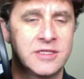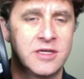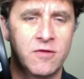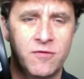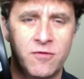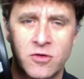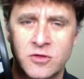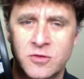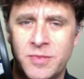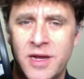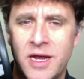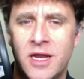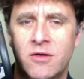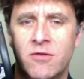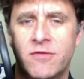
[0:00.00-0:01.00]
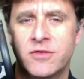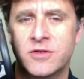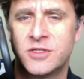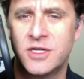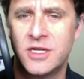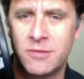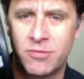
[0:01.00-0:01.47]
Air Force Band, River
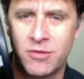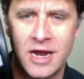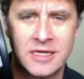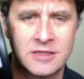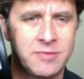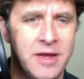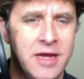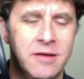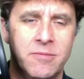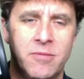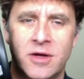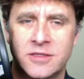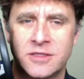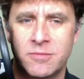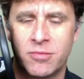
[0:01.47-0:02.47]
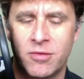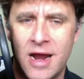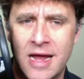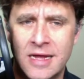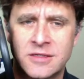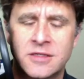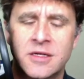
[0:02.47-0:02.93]
City Brass Band, and Boston
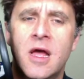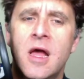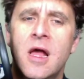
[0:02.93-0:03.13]
Brass,